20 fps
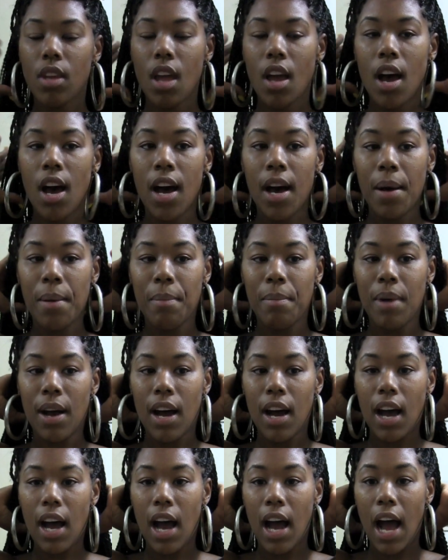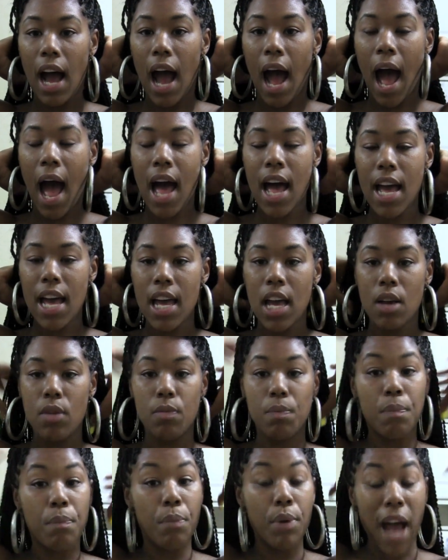
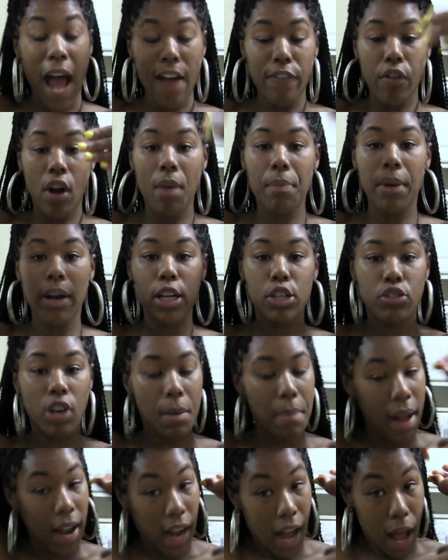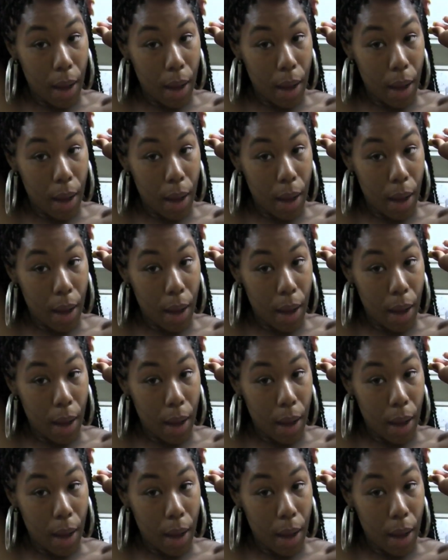after I braided straight back,